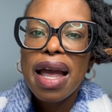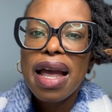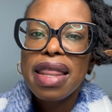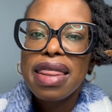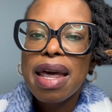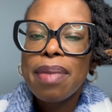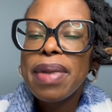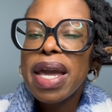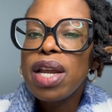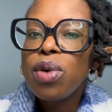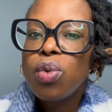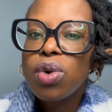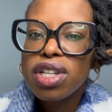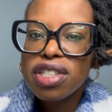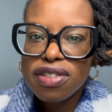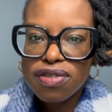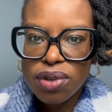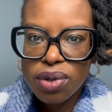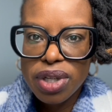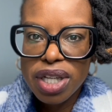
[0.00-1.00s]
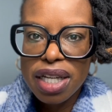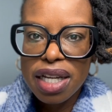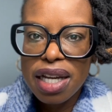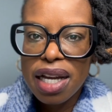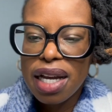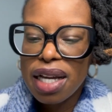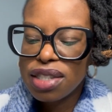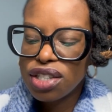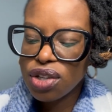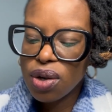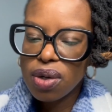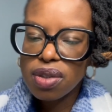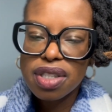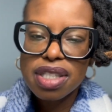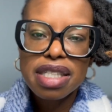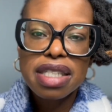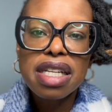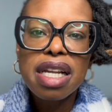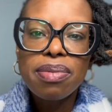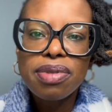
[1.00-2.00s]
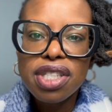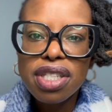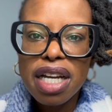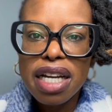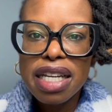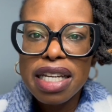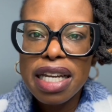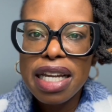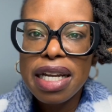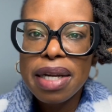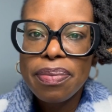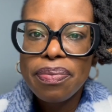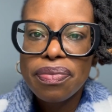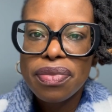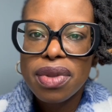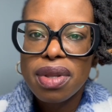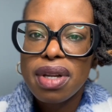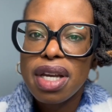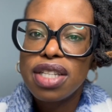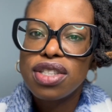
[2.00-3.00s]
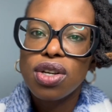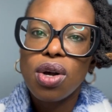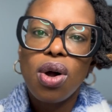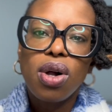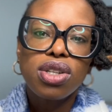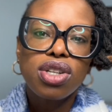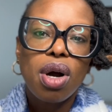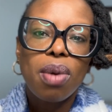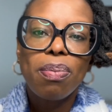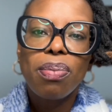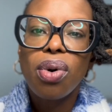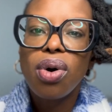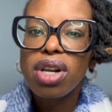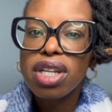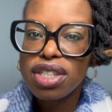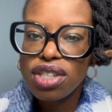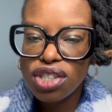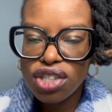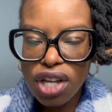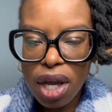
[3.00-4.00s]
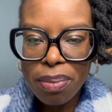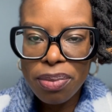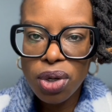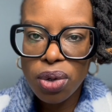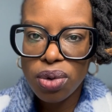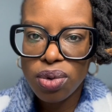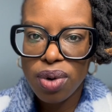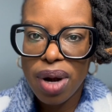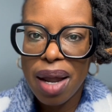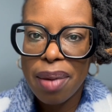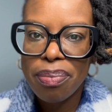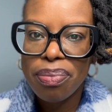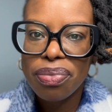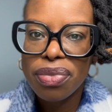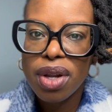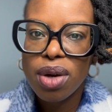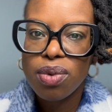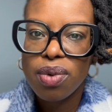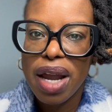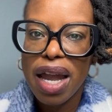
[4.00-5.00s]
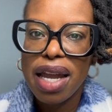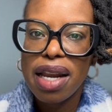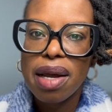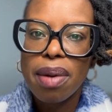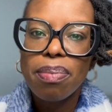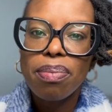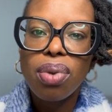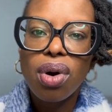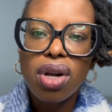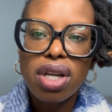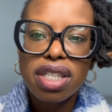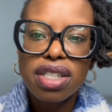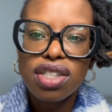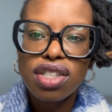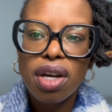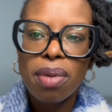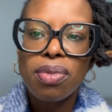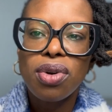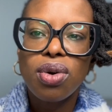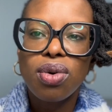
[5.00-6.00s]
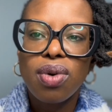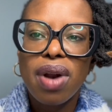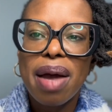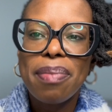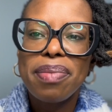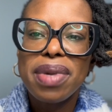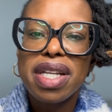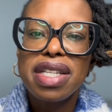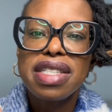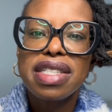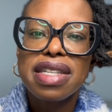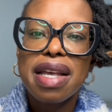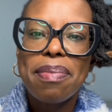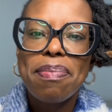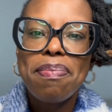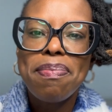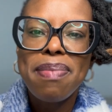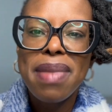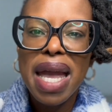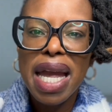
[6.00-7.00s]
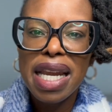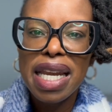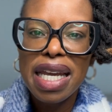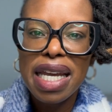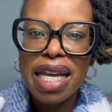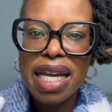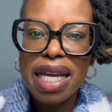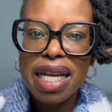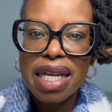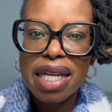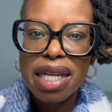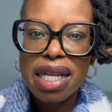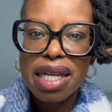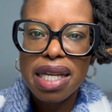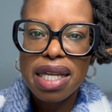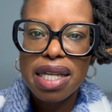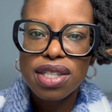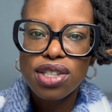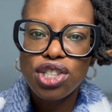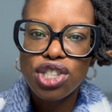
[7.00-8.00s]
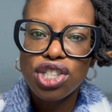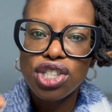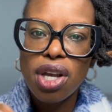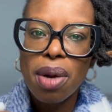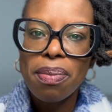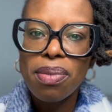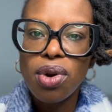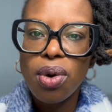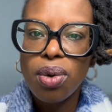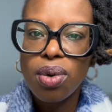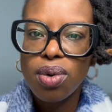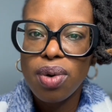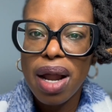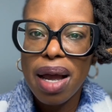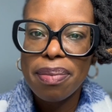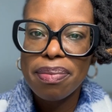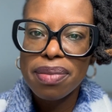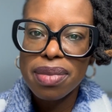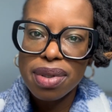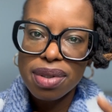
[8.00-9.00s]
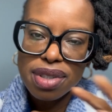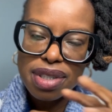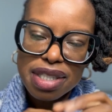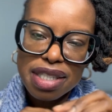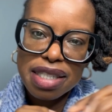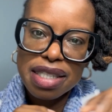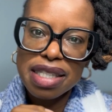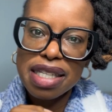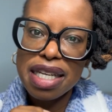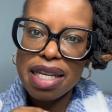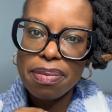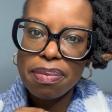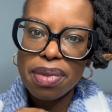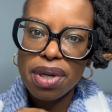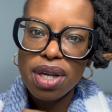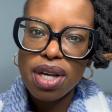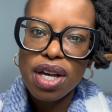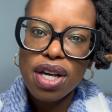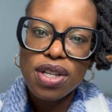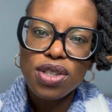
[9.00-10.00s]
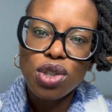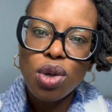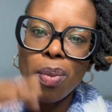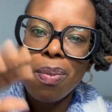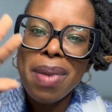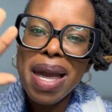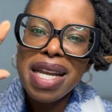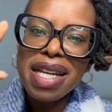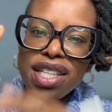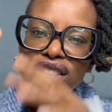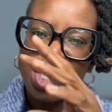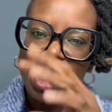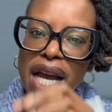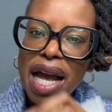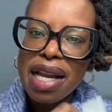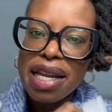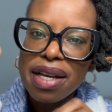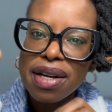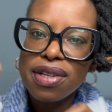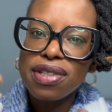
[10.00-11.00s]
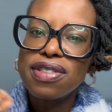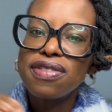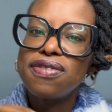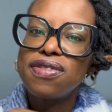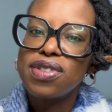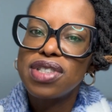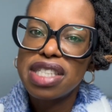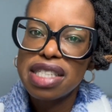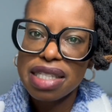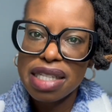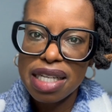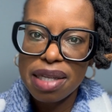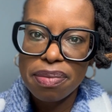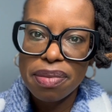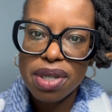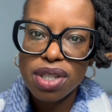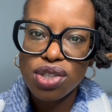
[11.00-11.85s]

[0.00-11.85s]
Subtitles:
There are many words for it. It's called a sleep study. It's called a polysomnogram, right? Polysomnogram means many, somnogram, sleep. So many channels for sleep.